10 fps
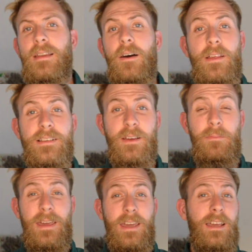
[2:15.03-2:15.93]
Now this can
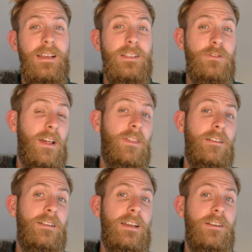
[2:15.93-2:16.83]
be
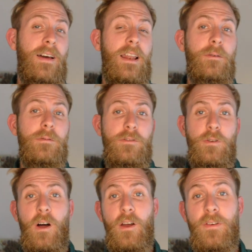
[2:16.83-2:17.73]
strengthened and developed through
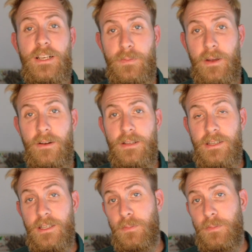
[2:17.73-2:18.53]
life experiences,